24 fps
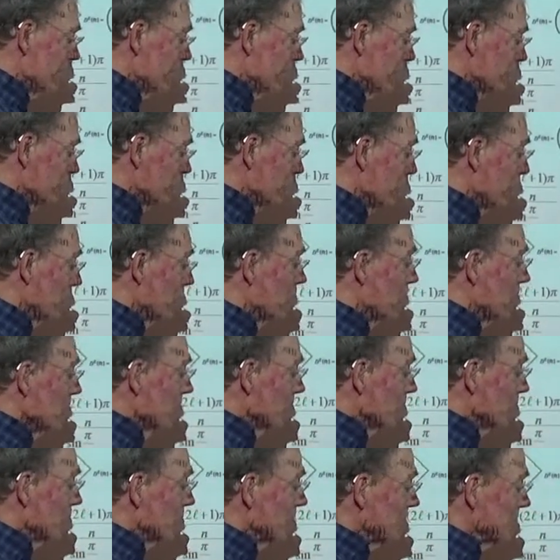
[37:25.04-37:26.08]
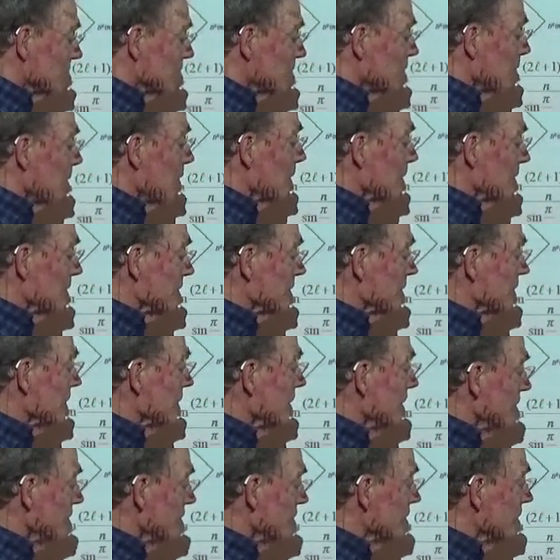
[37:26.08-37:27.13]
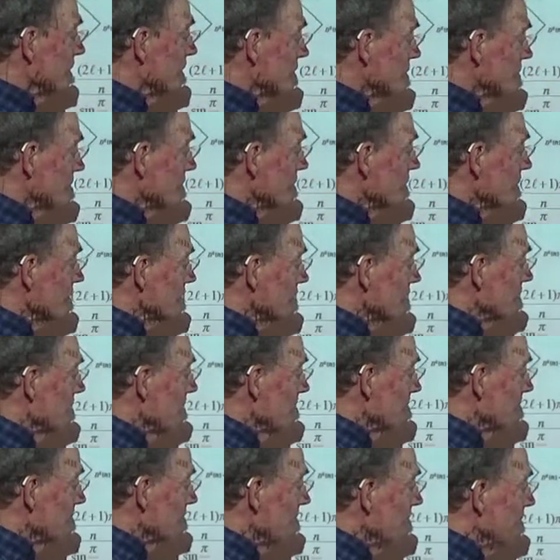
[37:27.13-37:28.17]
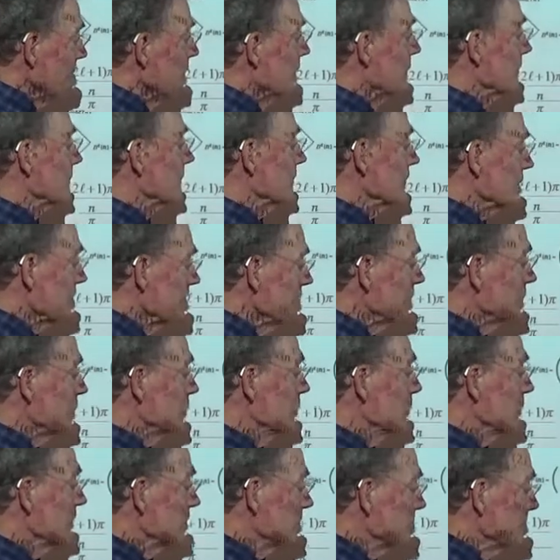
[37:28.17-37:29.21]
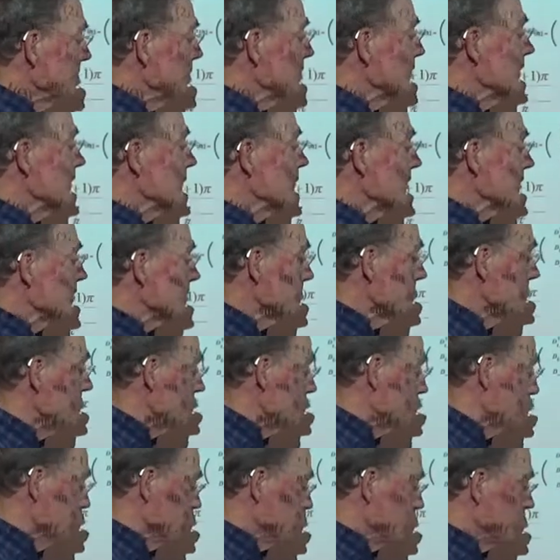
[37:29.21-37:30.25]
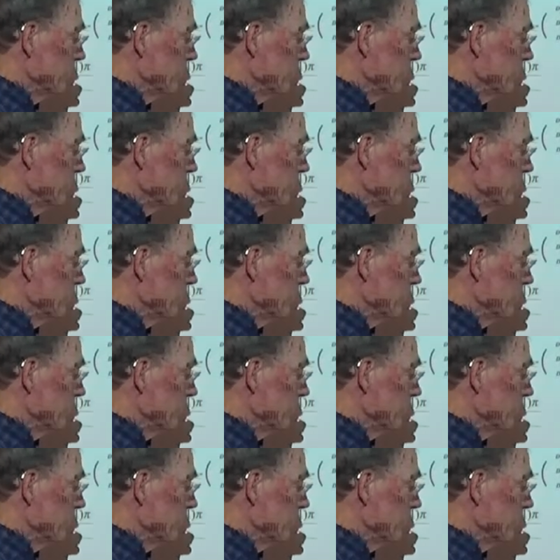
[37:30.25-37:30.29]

So a regular representation is just a sum of A1 plus A2 plus B1 plus B2.